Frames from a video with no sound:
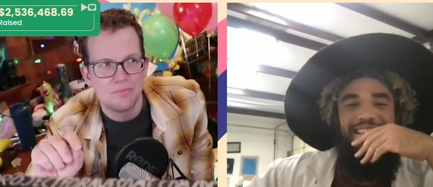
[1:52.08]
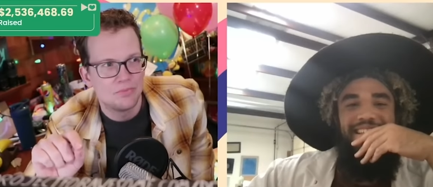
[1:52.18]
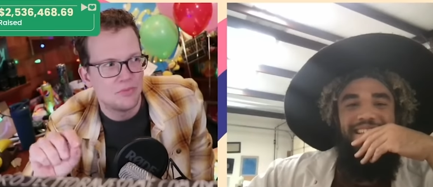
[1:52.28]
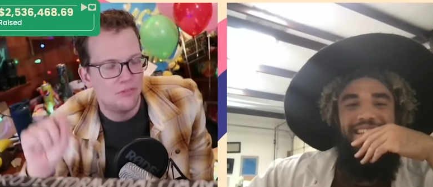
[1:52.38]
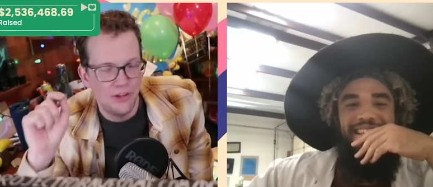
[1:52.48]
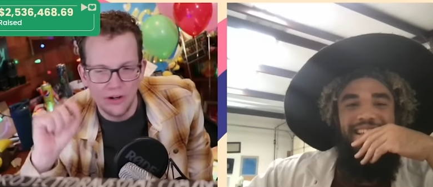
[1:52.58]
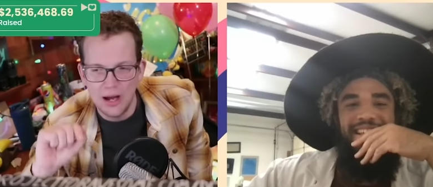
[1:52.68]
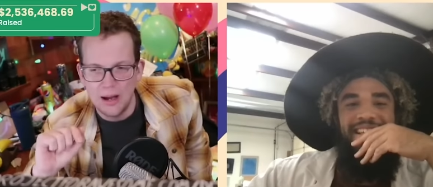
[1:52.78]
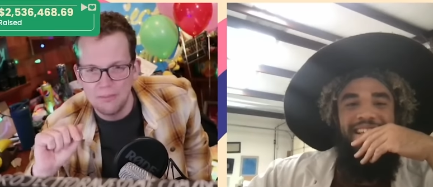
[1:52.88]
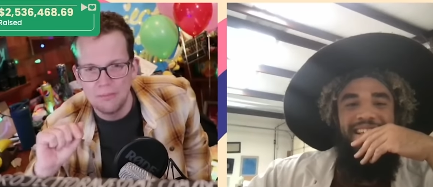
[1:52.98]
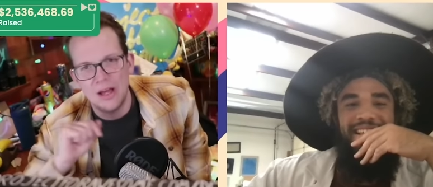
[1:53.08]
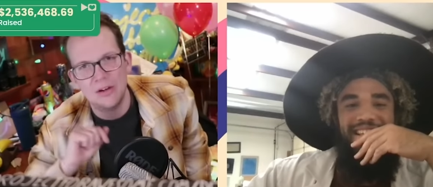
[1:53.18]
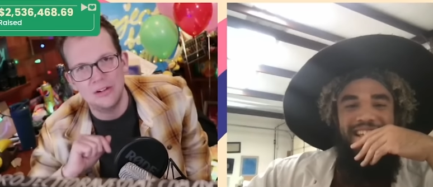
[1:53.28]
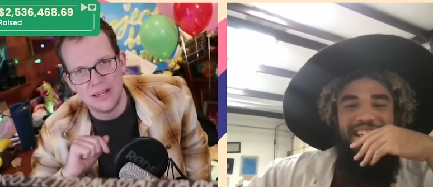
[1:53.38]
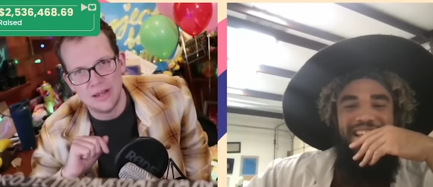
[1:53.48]
Speaker 1: fill up my little
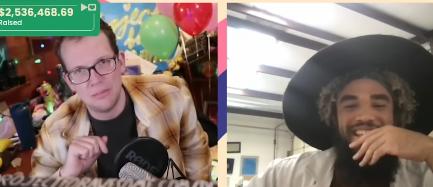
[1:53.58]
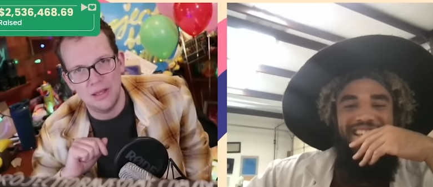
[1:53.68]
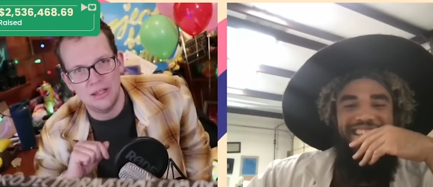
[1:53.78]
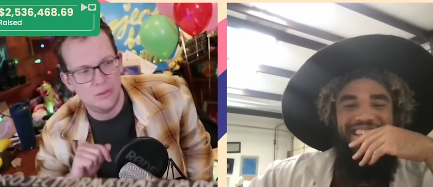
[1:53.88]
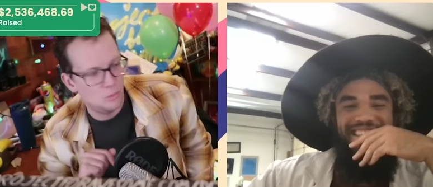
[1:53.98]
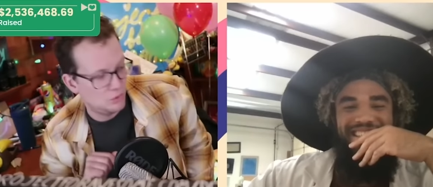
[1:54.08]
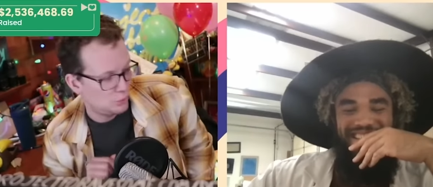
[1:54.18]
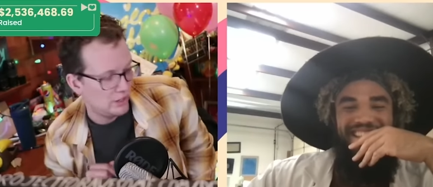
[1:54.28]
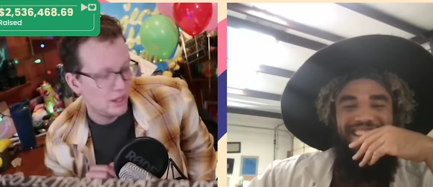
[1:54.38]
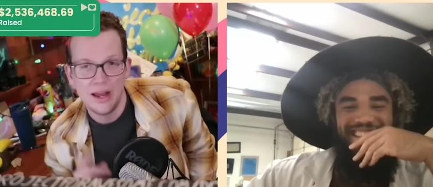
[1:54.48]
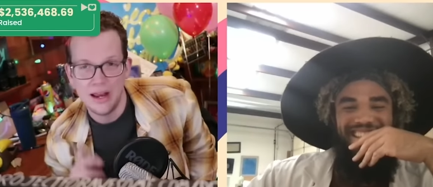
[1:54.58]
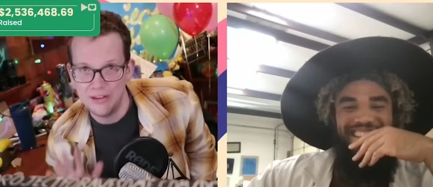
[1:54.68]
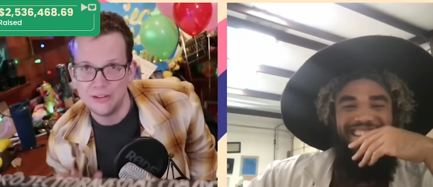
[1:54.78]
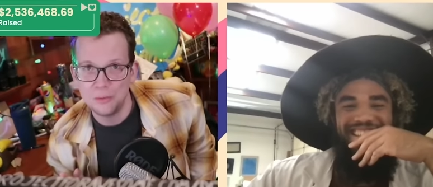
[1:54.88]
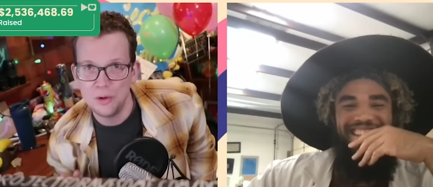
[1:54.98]
ant belly, which would in this
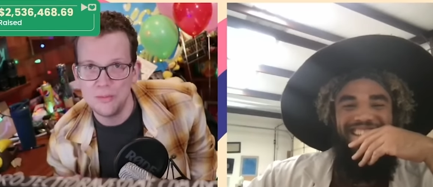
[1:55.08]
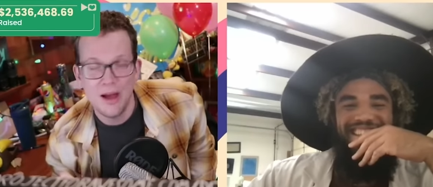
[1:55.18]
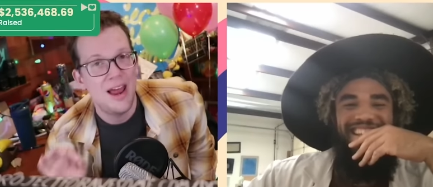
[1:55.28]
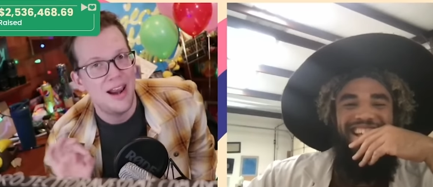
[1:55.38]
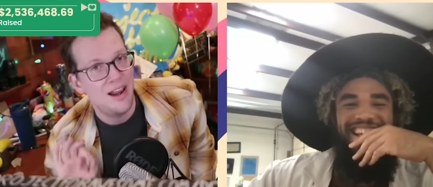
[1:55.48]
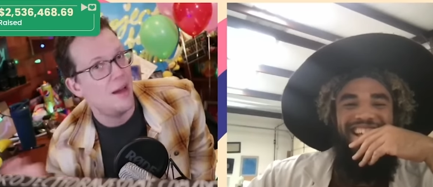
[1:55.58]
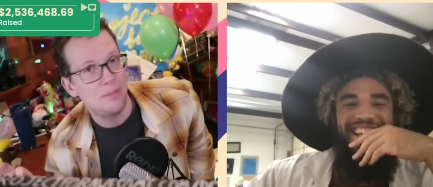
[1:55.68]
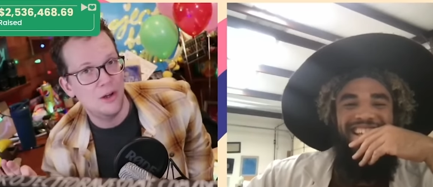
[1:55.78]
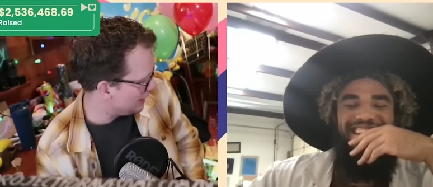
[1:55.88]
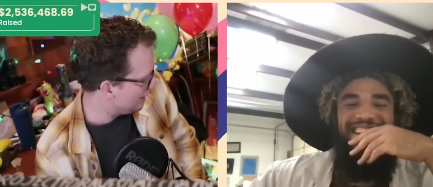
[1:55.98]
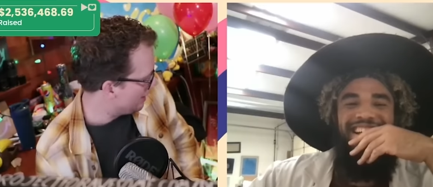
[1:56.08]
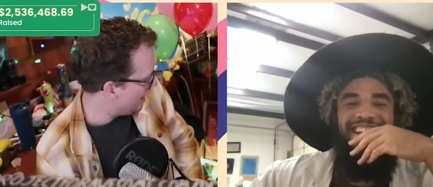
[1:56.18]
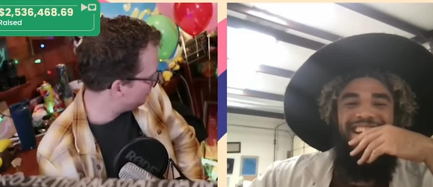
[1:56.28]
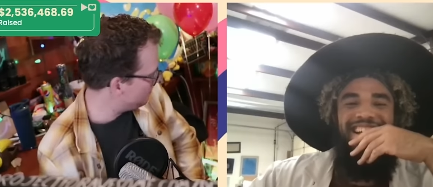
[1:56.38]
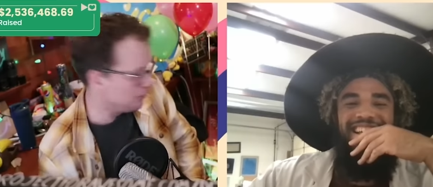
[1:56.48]
room not be hard. I
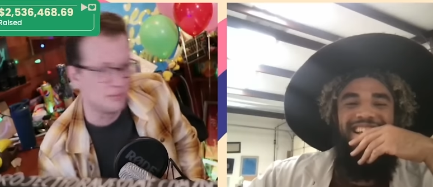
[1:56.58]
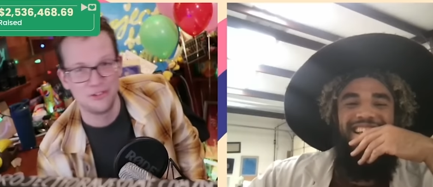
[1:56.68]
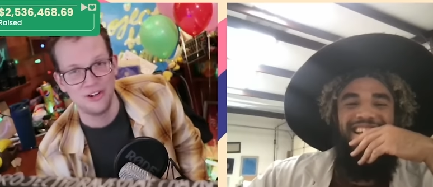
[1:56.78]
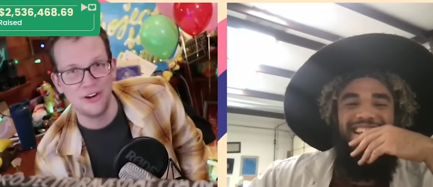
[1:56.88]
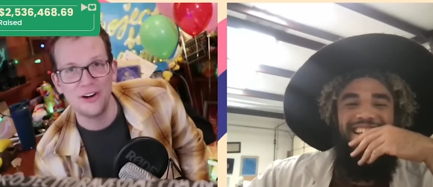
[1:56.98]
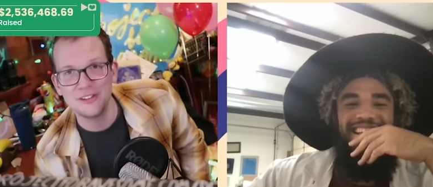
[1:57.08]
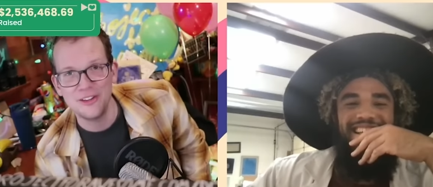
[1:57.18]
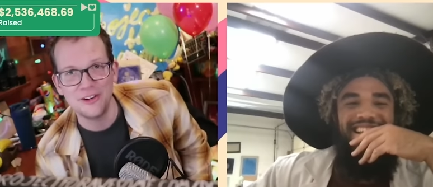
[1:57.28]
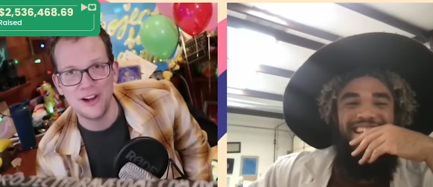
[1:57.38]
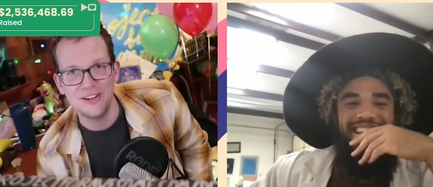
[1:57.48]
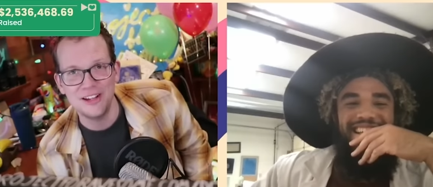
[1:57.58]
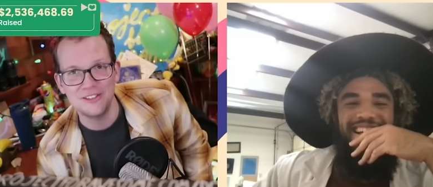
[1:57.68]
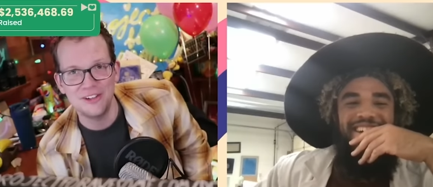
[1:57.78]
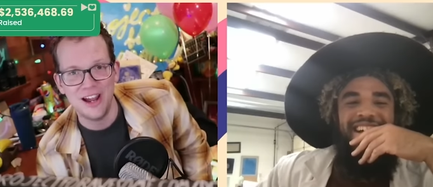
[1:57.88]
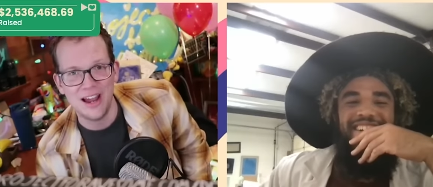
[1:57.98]
spilled a bunch of nerds on the ground
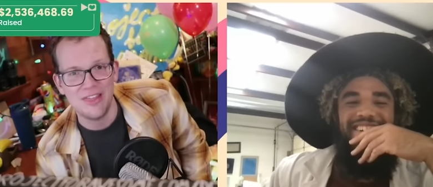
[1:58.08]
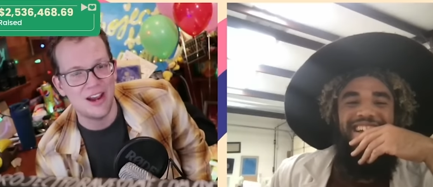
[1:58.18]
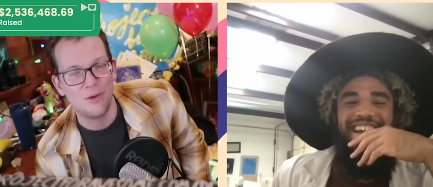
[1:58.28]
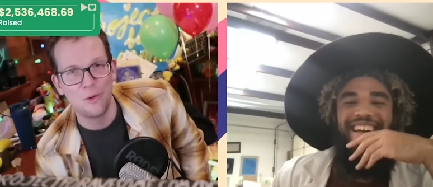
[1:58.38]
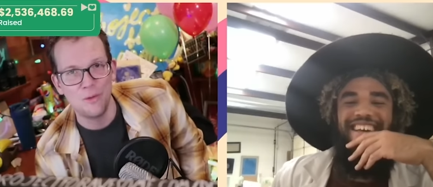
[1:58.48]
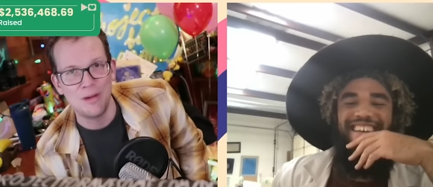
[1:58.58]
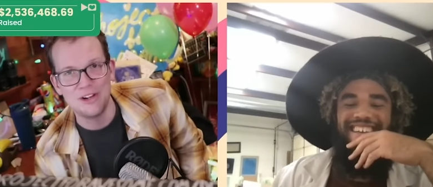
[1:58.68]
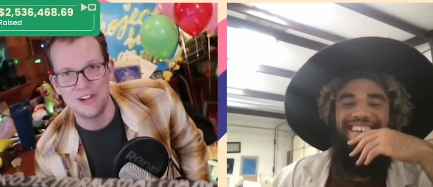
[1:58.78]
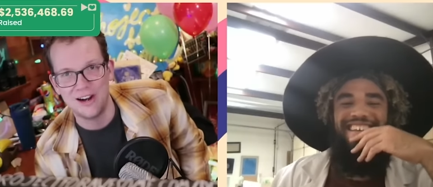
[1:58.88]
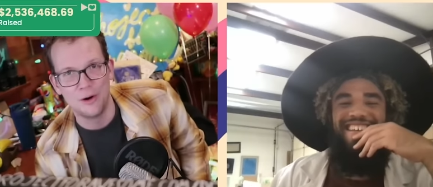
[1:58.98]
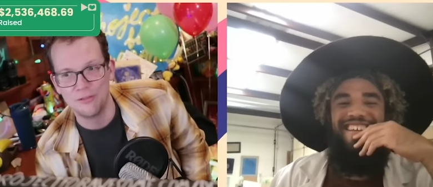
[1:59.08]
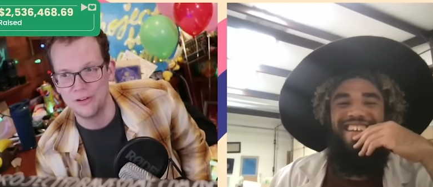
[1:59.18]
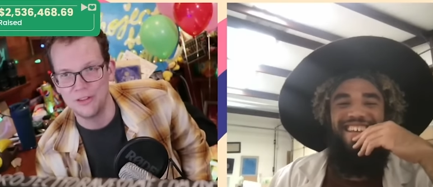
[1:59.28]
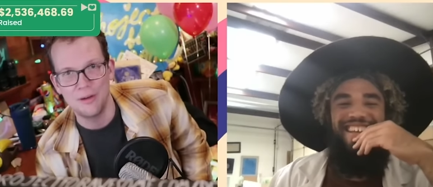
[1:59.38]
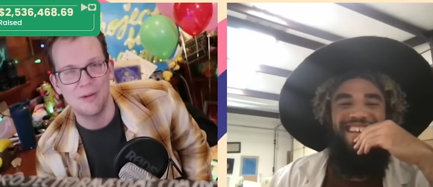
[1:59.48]
yesterday, and then I rolled my chair over
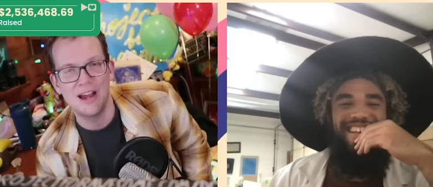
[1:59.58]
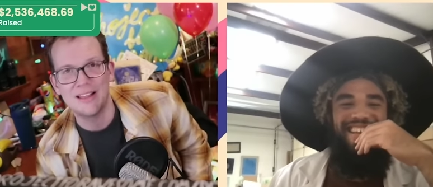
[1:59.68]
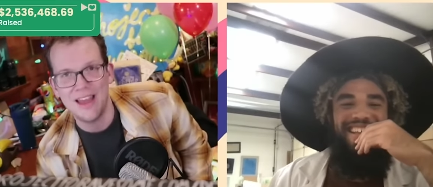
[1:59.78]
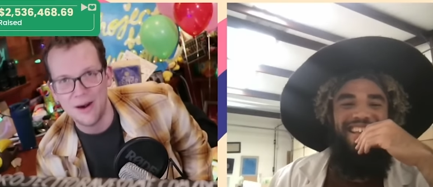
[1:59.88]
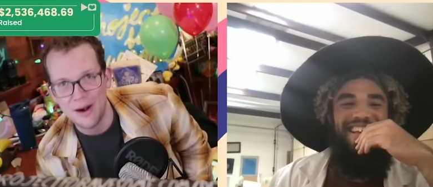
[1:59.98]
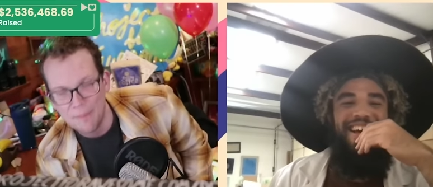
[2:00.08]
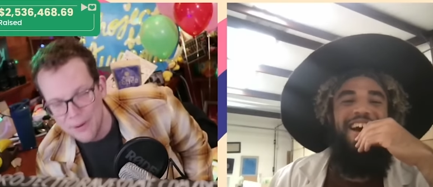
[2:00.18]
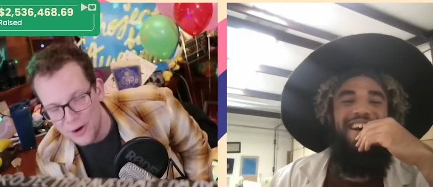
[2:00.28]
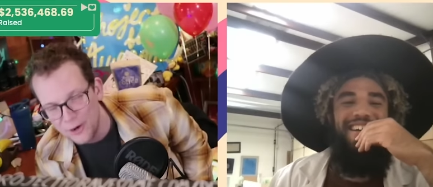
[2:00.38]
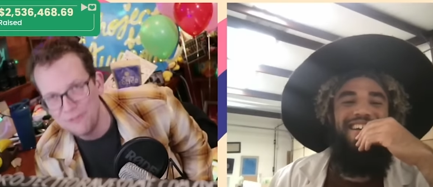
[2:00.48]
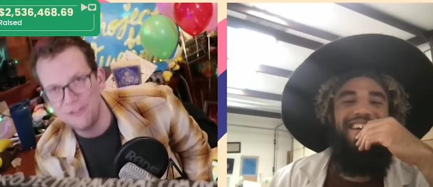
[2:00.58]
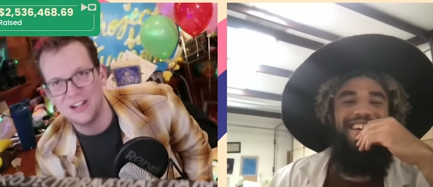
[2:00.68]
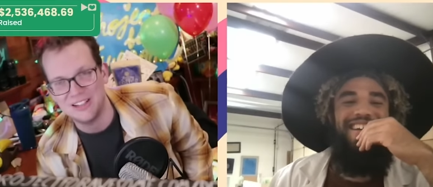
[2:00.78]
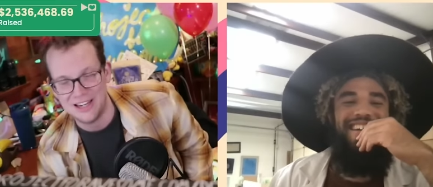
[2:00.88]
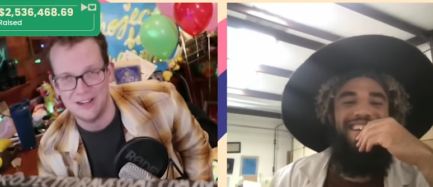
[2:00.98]
them. Like they are perfect ant